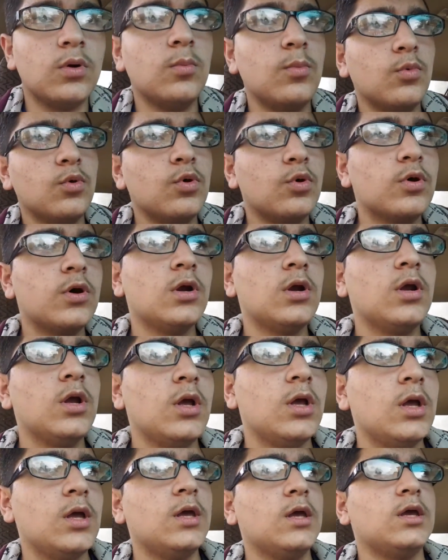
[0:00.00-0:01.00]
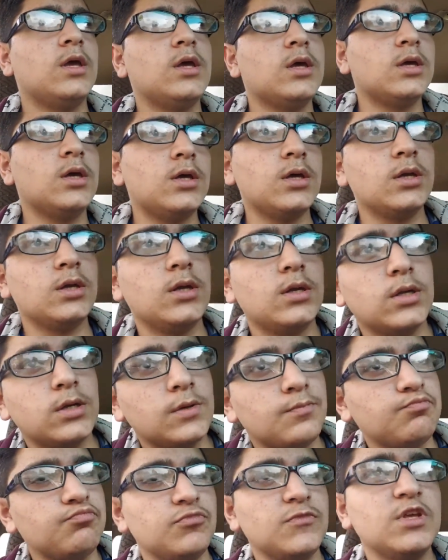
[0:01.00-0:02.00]
more and
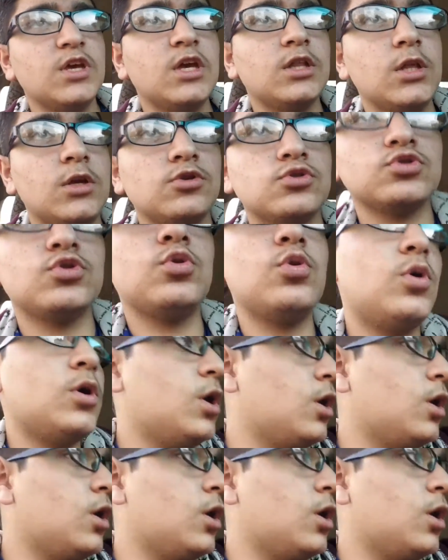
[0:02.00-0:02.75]
yeah I think so